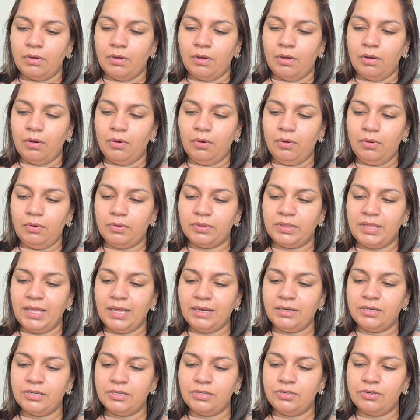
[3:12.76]
Oh,
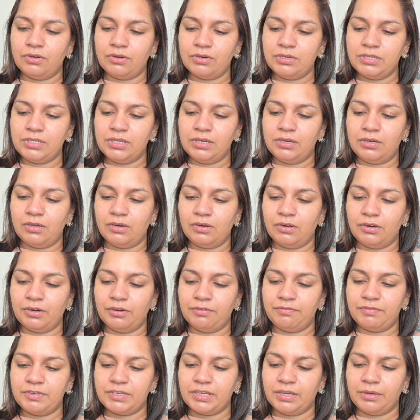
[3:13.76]
that did not take a lot
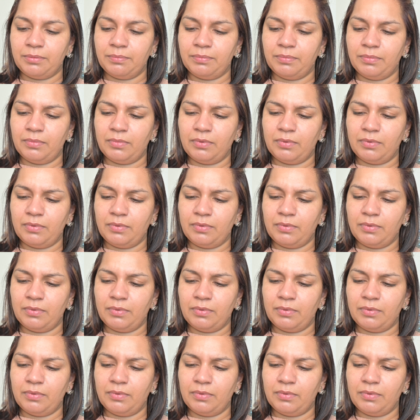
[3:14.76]
of time.